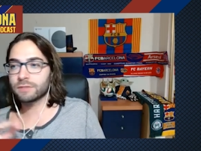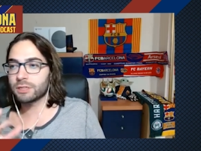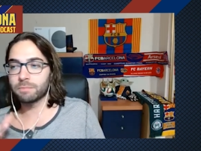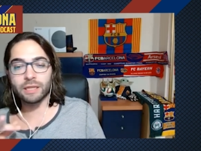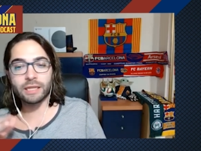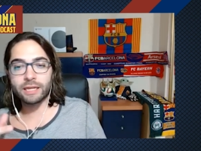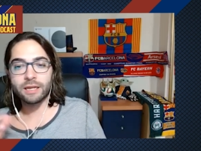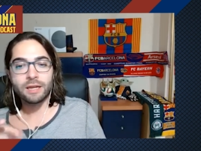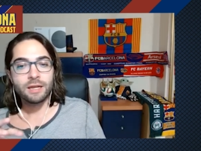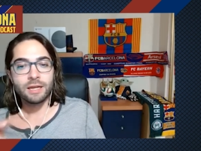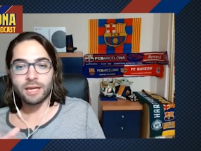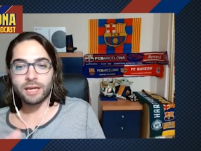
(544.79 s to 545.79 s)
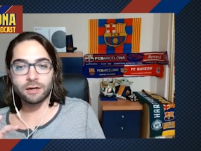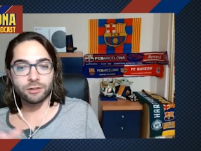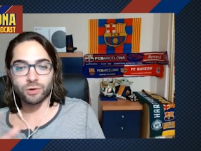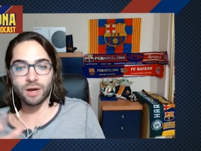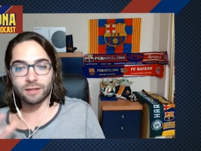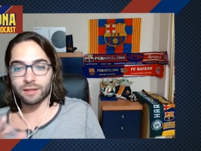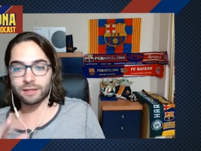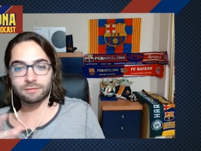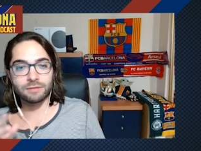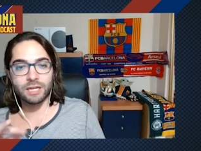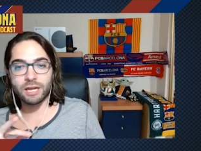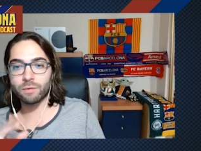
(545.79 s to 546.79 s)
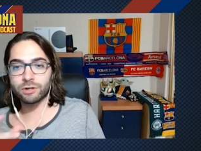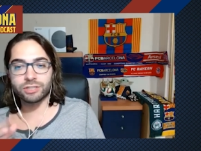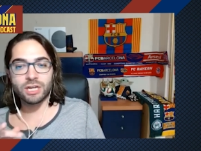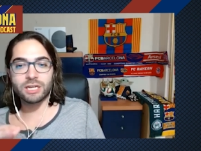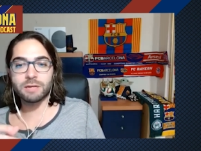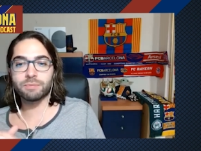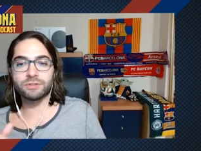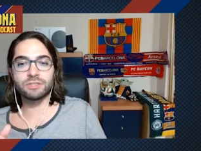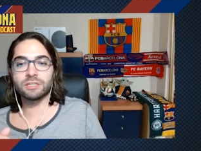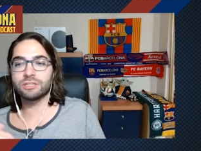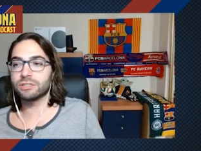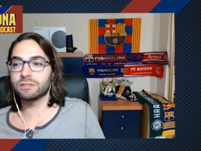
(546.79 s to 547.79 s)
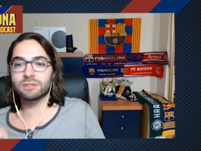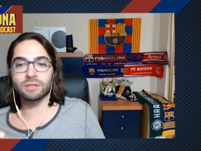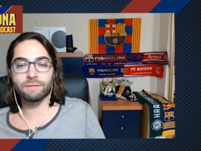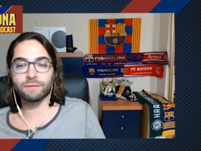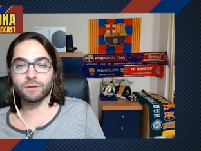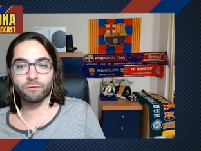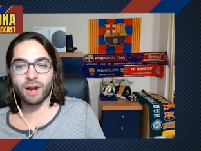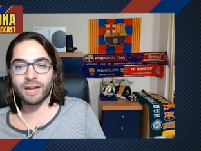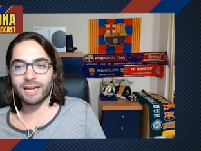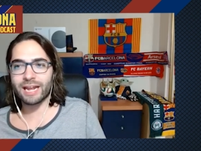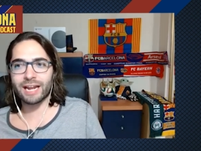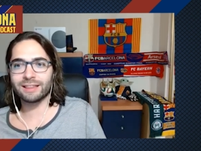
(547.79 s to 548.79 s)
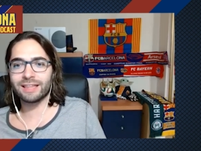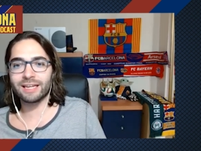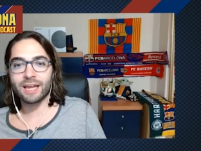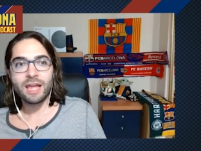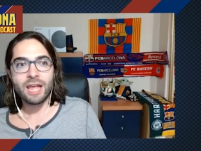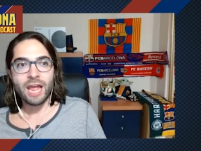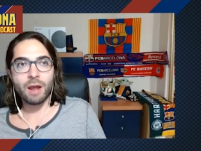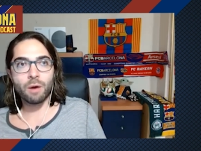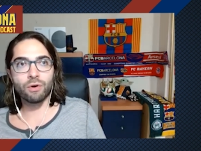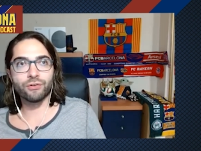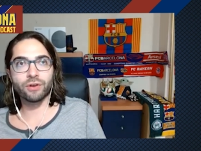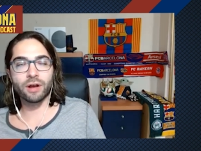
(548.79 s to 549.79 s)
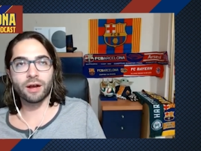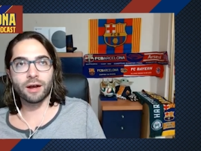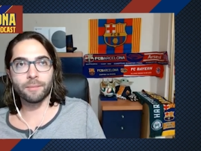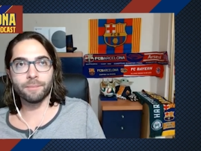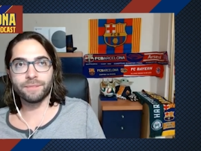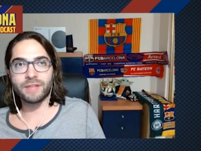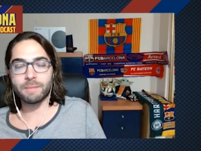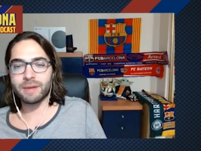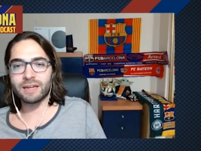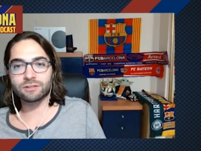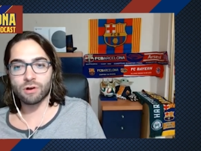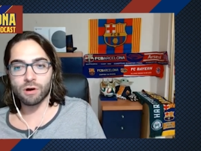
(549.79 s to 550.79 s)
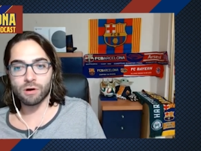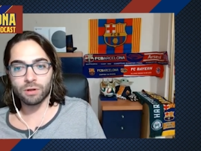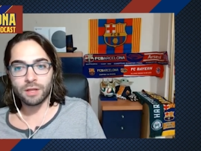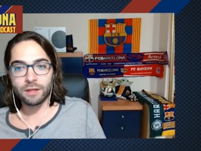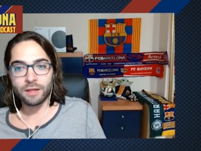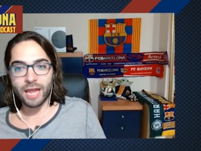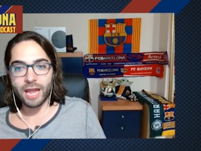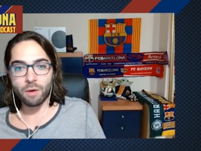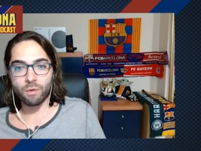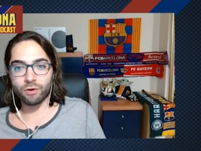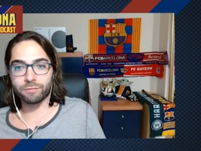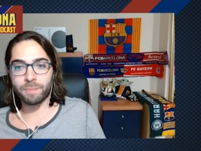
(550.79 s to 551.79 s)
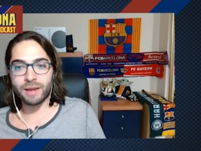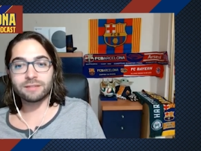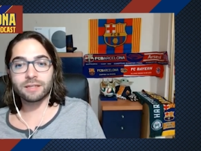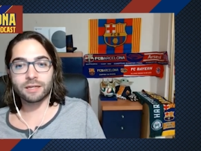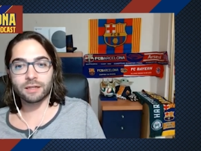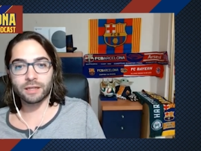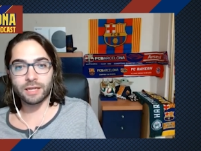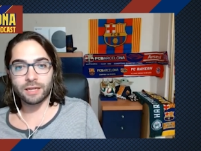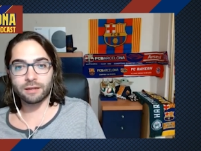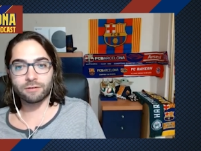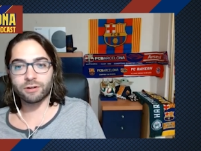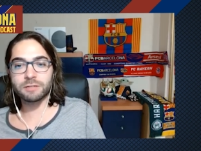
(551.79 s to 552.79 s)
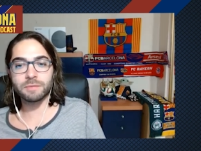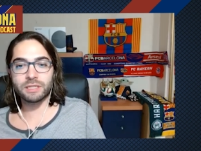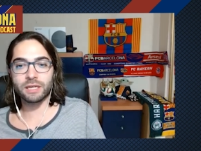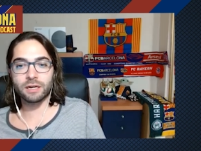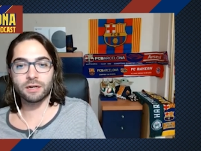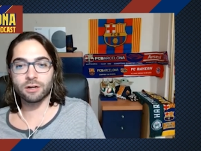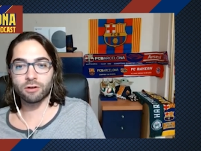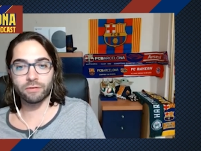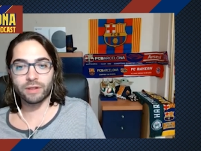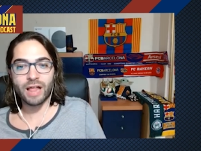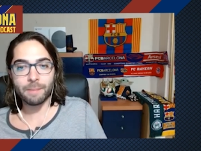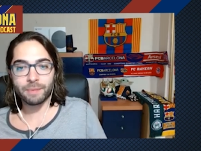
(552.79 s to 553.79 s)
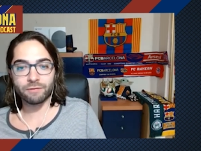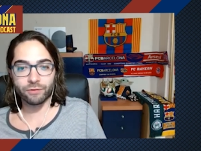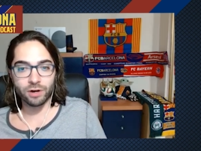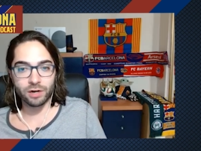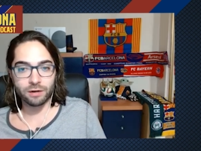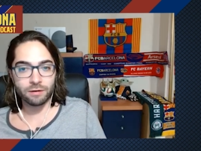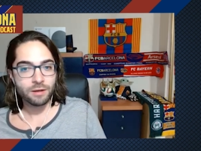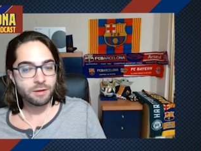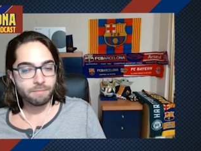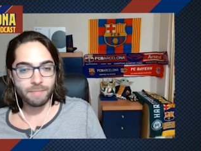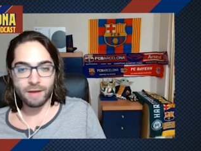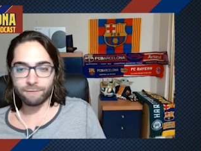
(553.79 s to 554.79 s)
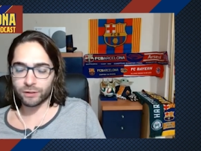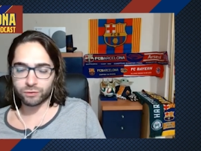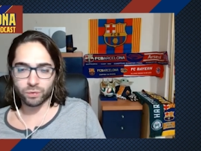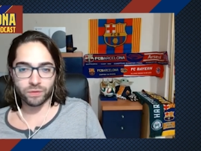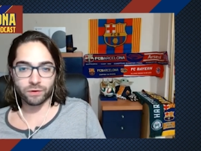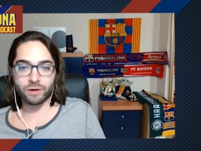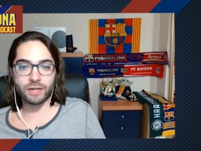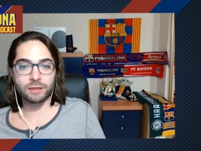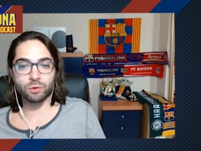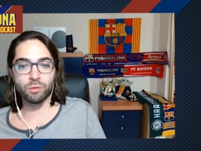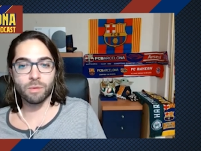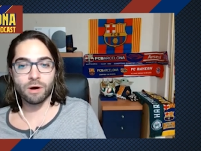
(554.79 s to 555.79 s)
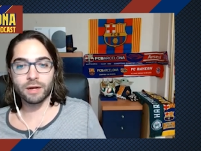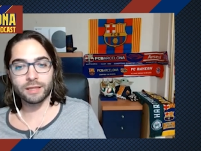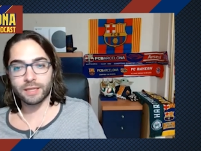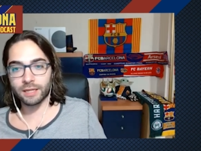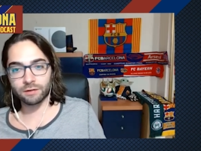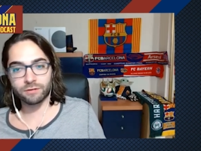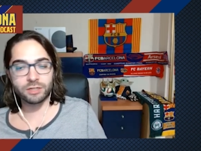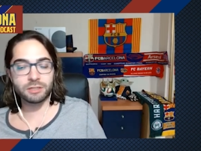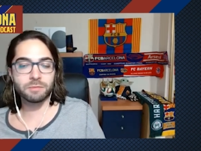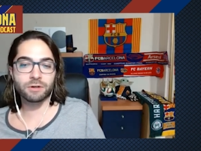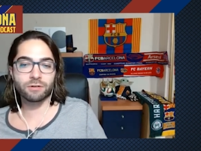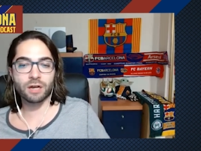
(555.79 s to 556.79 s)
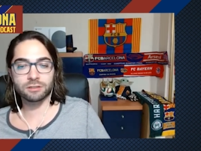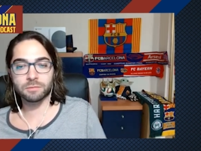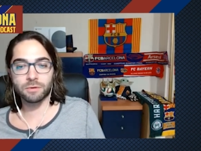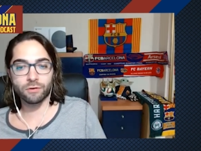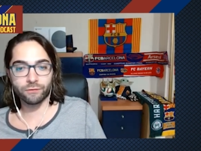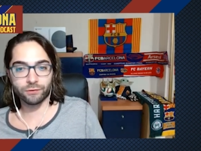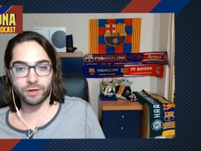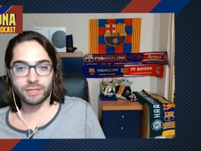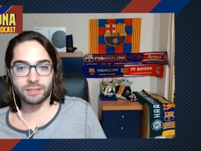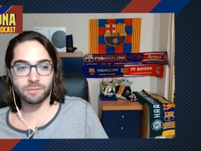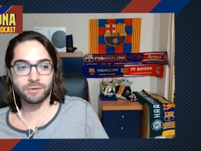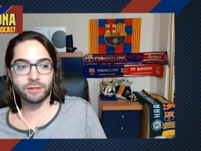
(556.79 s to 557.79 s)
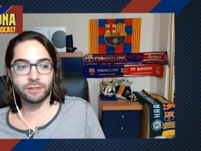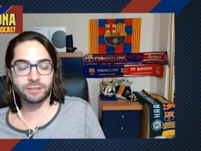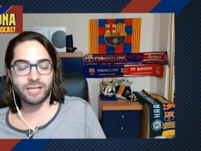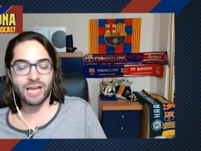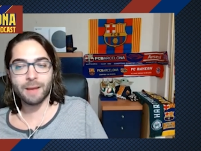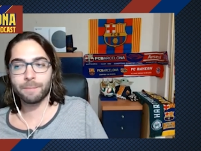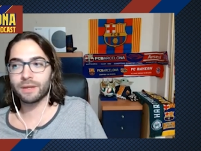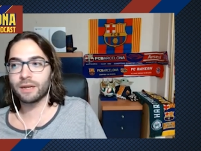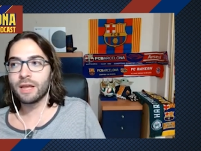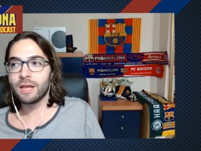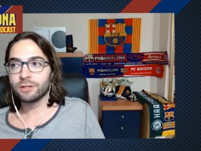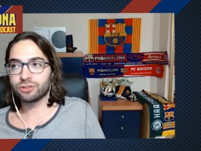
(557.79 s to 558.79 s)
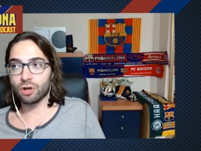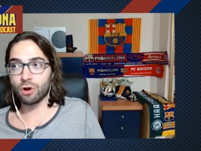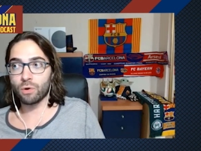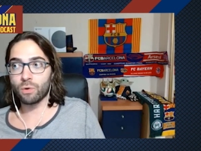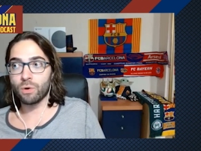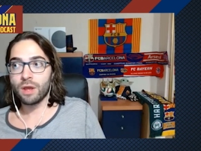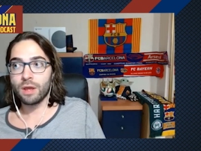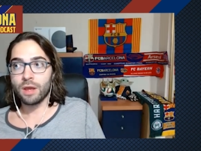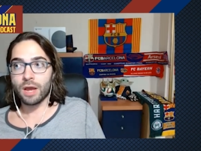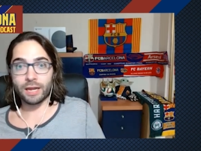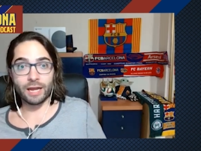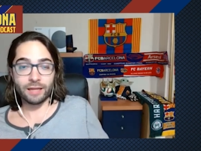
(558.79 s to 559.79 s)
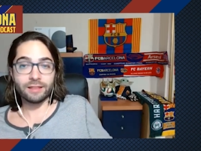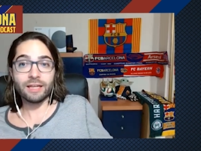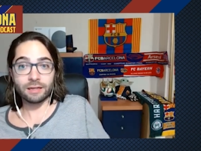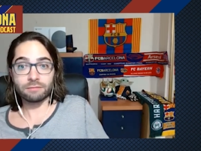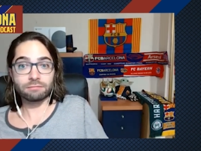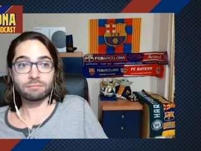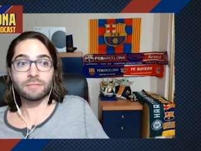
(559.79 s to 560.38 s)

completely intertwined. Like they were changing positions left and right. And I think it was um, Demir's goal. It was basically Griezmann did an overlapping run. Memphis with a great through ball, and then Griezmann crossed the ball for a Demir tap in. So I, I think